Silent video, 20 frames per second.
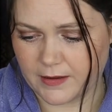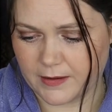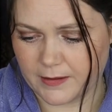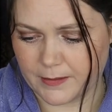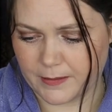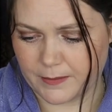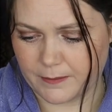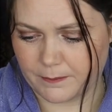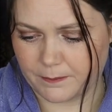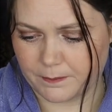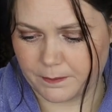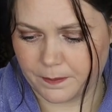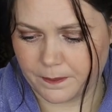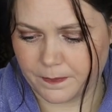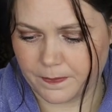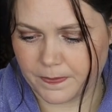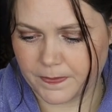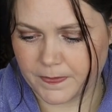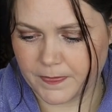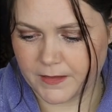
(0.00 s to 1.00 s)

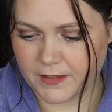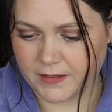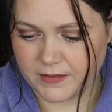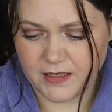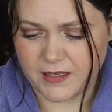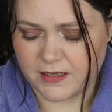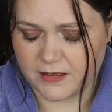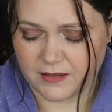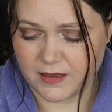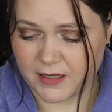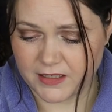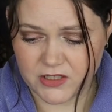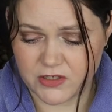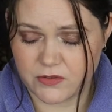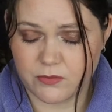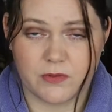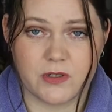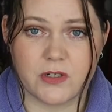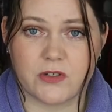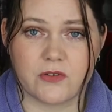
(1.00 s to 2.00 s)
And yeah, I
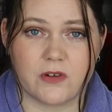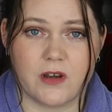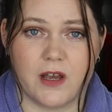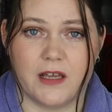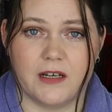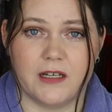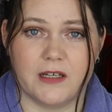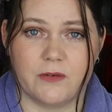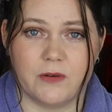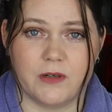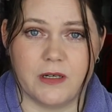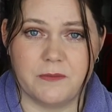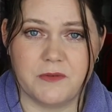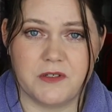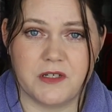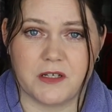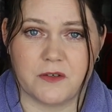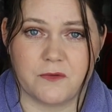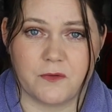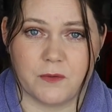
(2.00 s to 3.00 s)
just want to try liquid
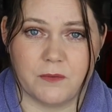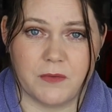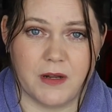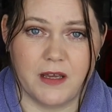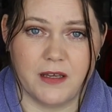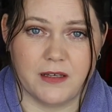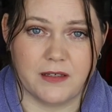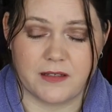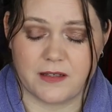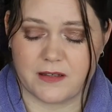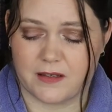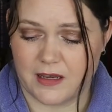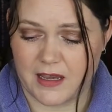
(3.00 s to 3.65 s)
lipstick from NARS.